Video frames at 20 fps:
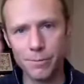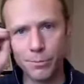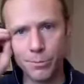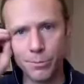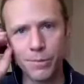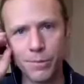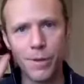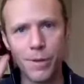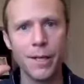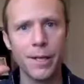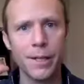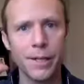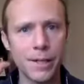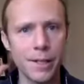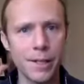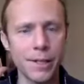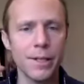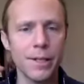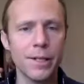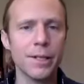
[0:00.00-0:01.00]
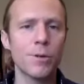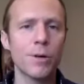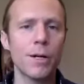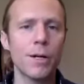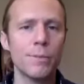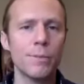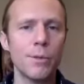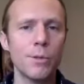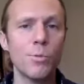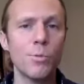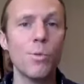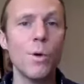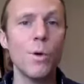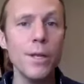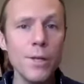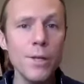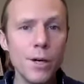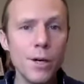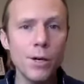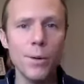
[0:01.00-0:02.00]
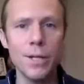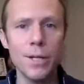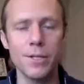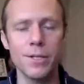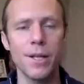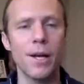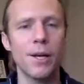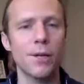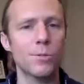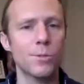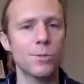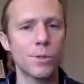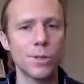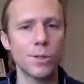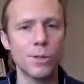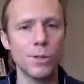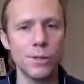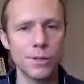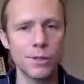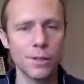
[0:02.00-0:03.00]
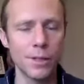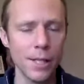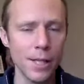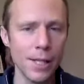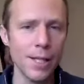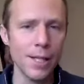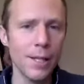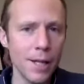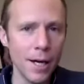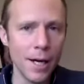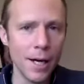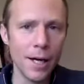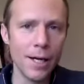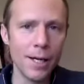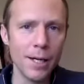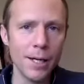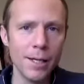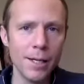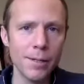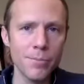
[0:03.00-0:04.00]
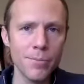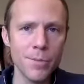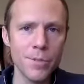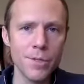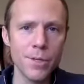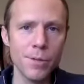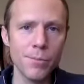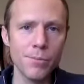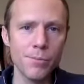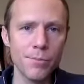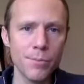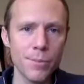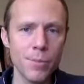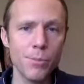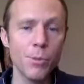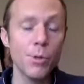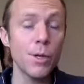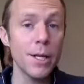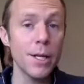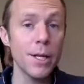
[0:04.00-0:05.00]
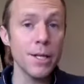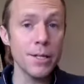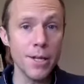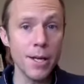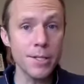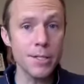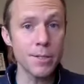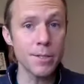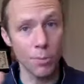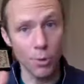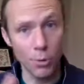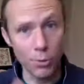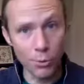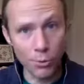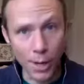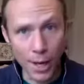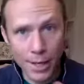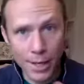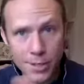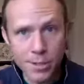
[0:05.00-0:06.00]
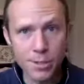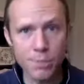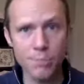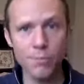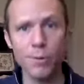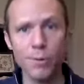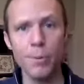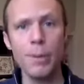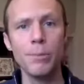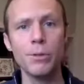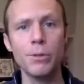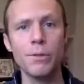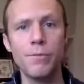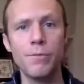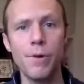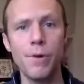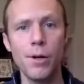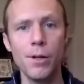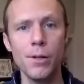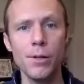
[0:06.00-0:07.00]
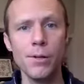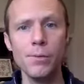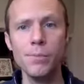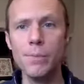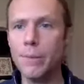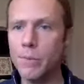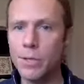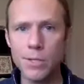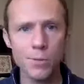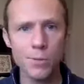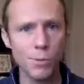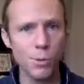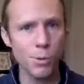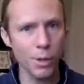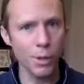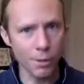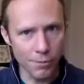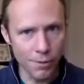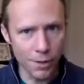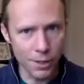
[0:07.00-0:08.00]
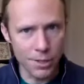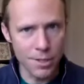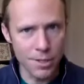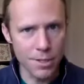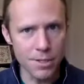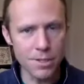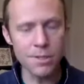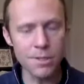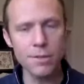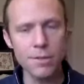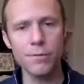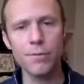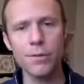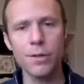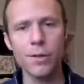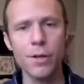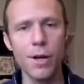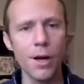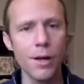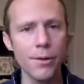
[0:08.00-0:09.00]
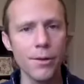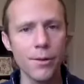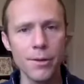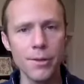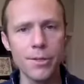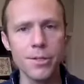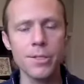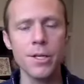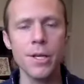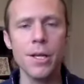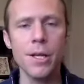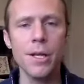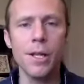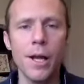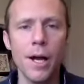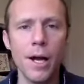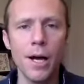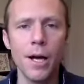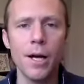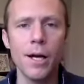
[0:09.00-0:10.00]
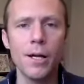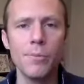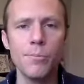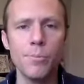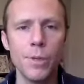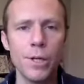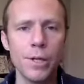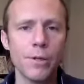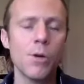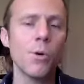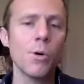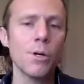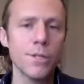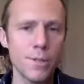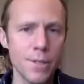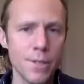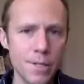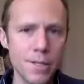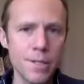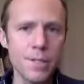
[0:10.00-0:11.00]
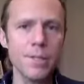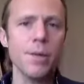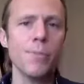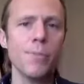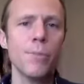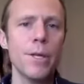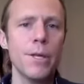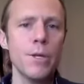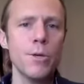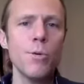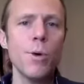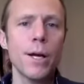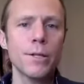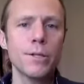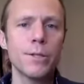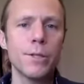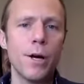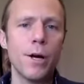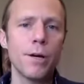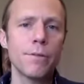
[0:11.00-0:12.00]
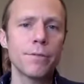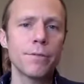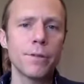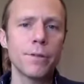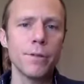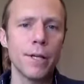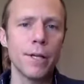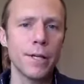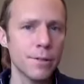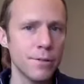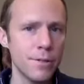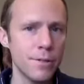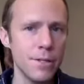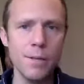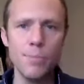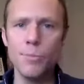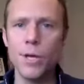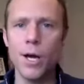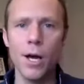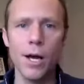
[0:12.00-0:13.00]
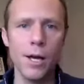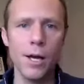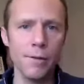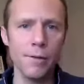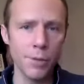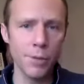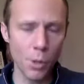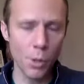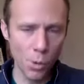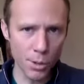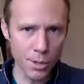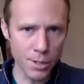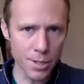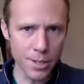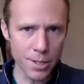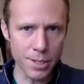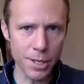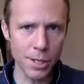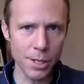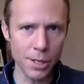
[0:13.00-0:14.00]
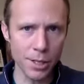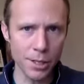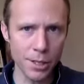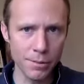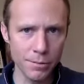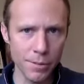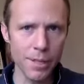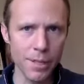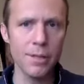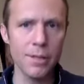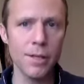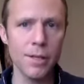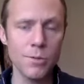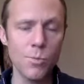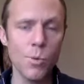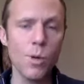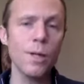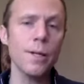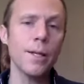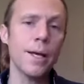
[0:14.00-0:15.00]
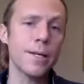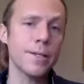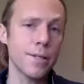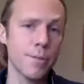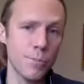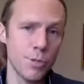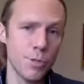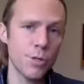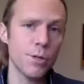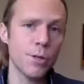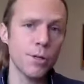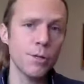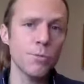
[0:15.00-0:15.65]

provided an incredible window into that world. Some good insights, some threads for people to follow, maybe some quick fixes for others. But of course, this is something that you actually offer like deep dive courses on, as well as, I'm sure,